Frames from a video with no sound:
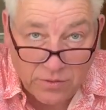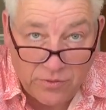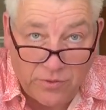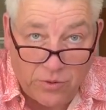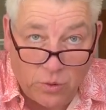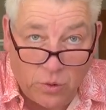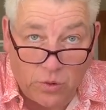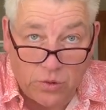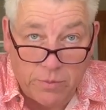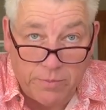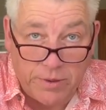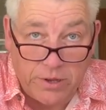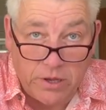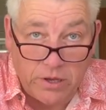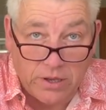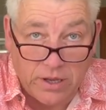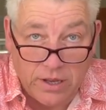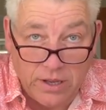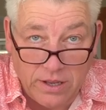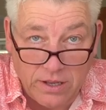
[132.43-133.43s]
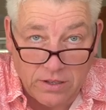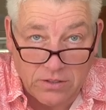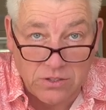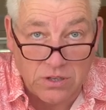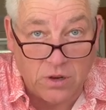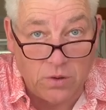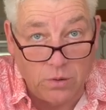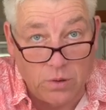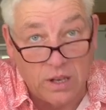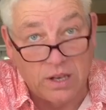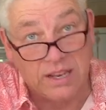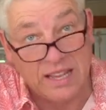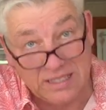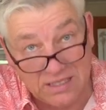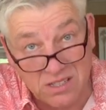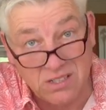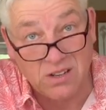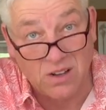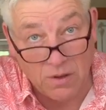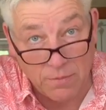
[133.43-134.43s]
for the burger. So let's
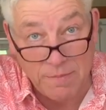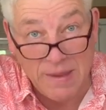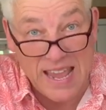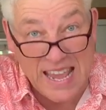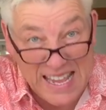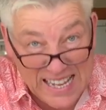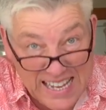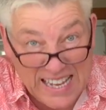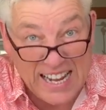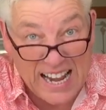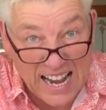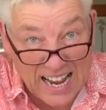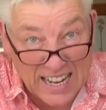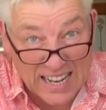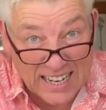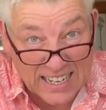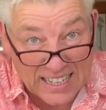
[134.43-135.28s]
start making it.